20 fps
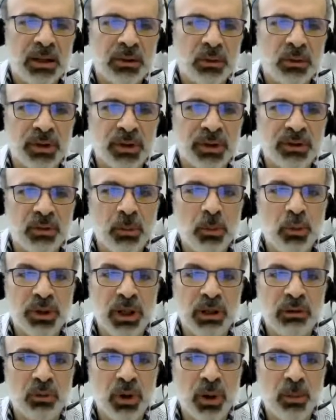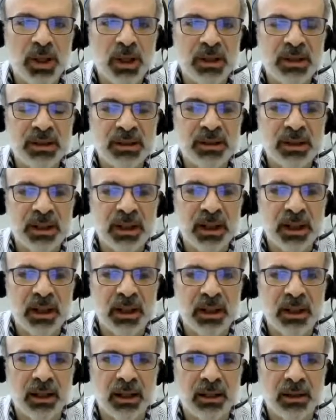So distributed agreement
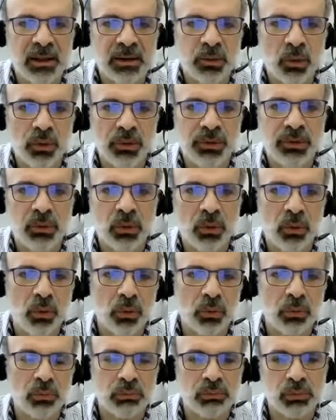is also